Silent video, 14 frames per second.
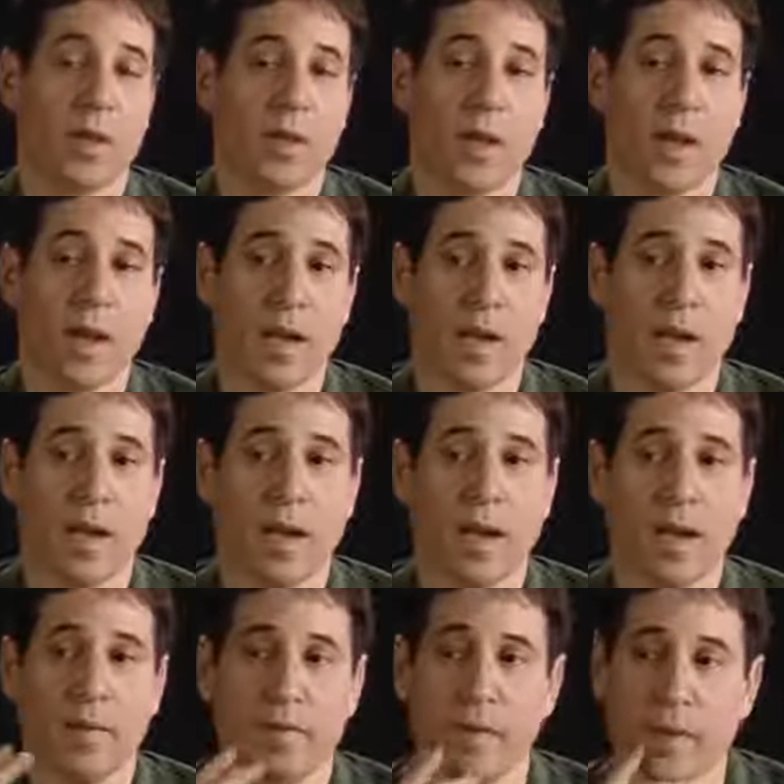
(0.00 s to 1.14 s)
And
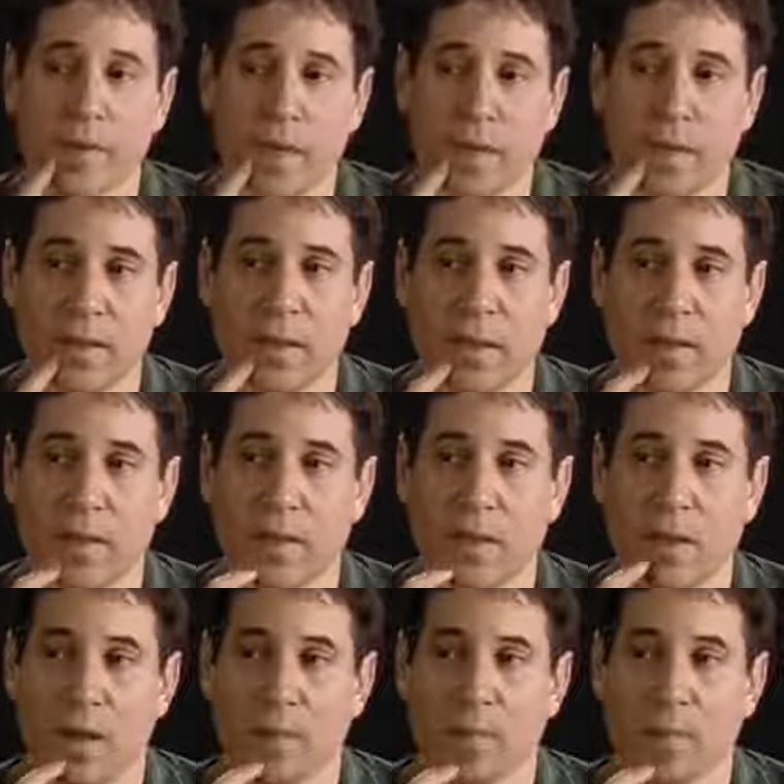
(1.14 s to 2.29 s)
I felt that then,